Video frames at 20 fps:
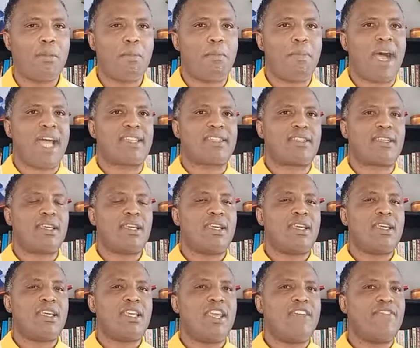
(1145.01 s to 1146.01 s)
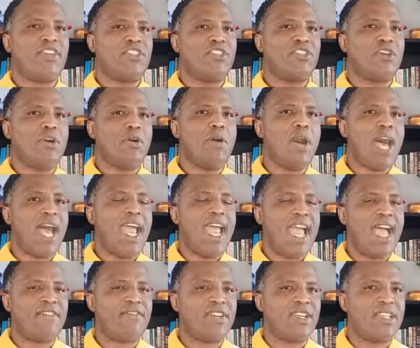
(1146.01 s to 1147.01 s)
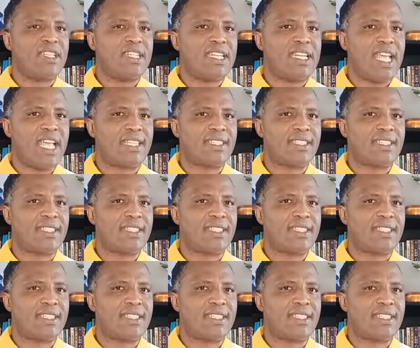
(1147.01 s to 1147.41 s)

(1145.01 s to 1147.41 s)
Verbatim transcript: But even though I have a,